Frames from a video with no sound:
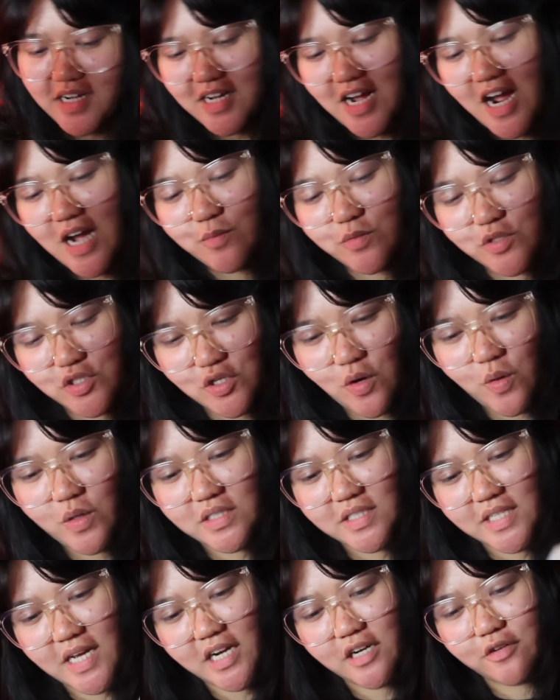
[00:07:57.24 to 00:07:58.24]
I'm so
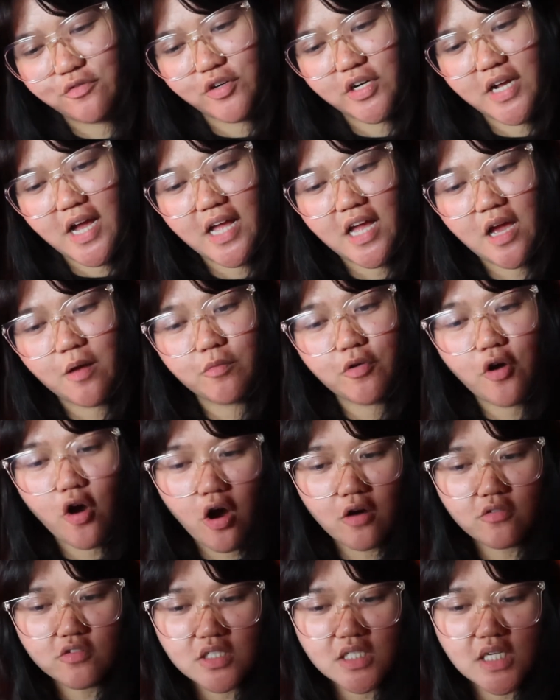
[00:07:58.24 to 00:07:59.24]
excited for that. I'm
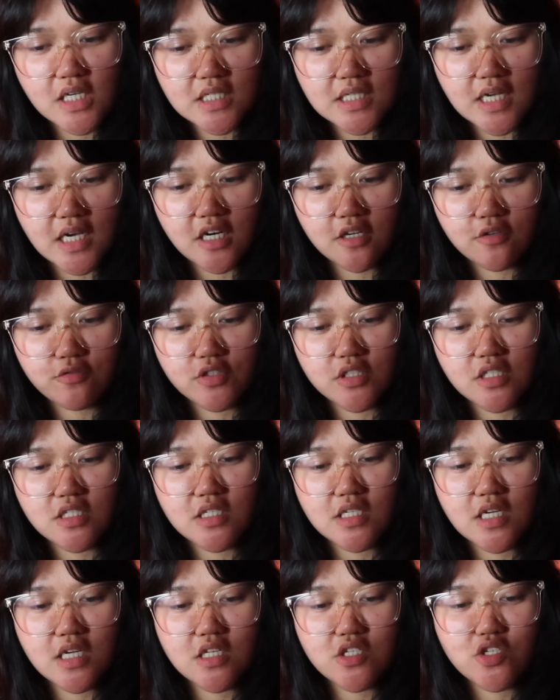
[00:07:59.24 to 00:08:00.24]
obviously excited for the
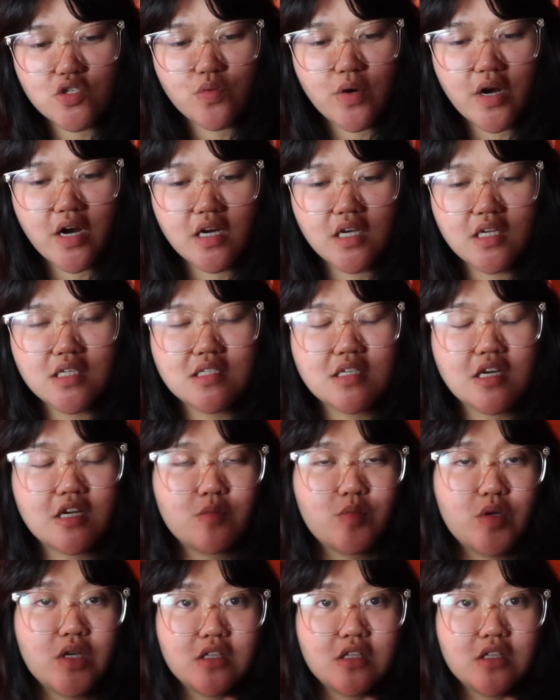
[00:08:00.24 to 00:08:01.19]
scenes where he's gonna be